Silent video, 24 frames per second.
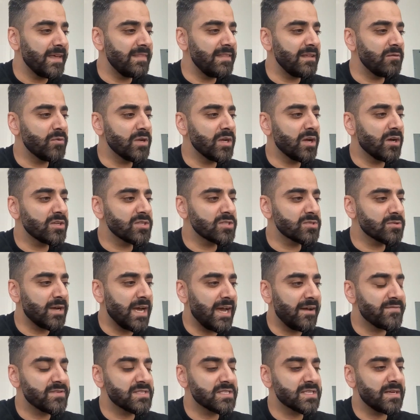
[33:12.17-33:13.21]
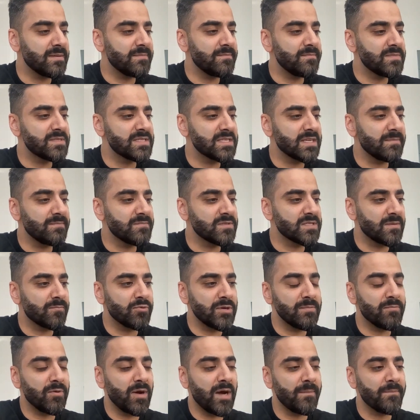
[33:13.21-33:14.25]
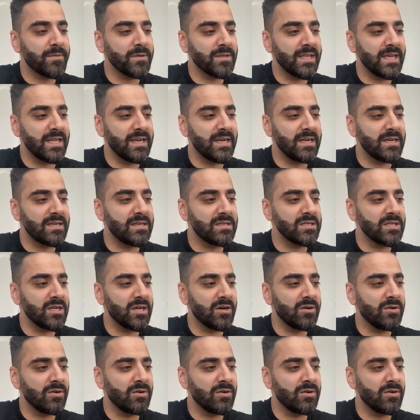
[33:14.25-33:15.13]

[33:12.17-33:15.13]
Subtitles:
And then we also have some pre-populated,